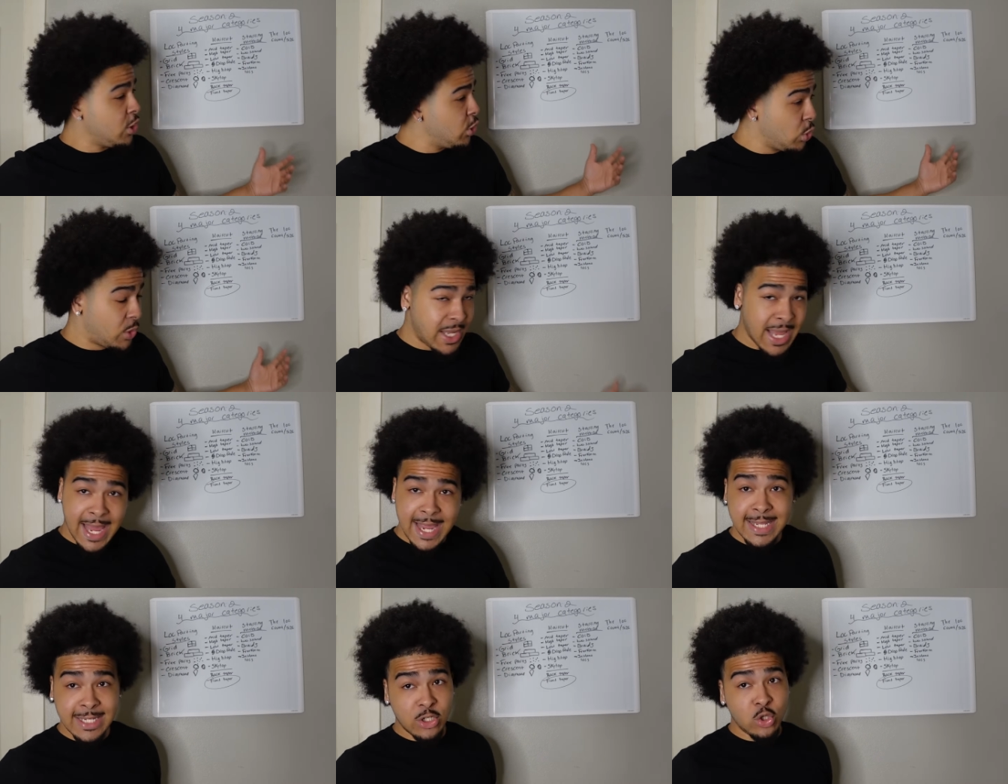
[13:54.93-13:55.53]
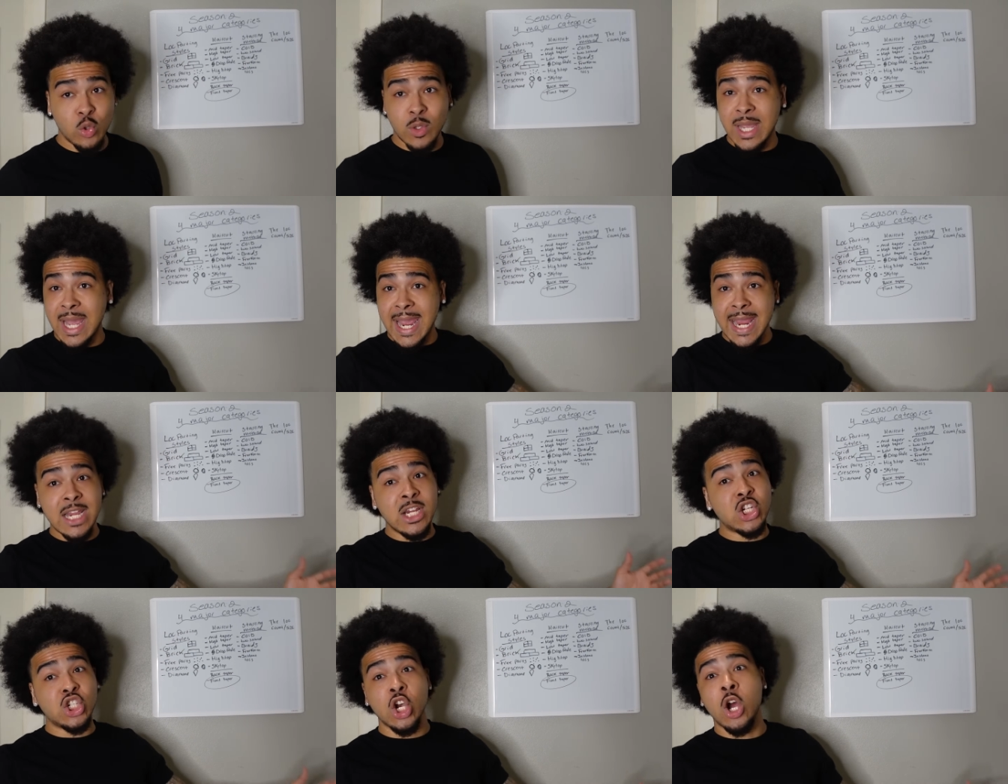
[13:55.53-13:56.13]
You
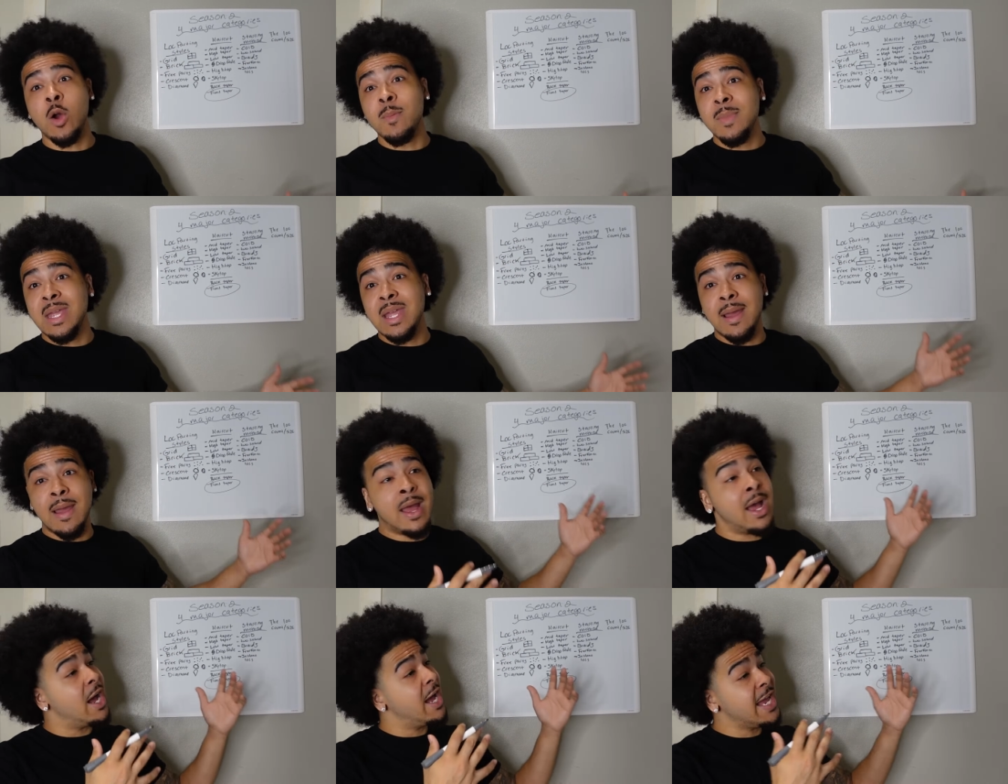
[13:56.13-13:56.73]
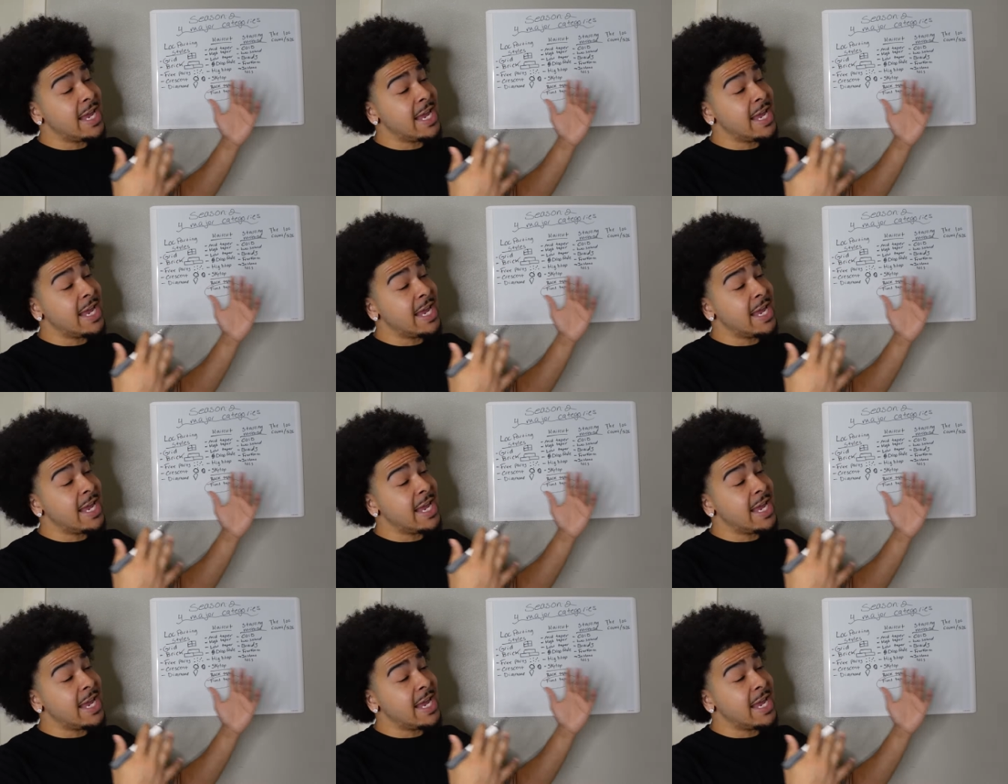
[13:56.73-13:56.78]
can't show me a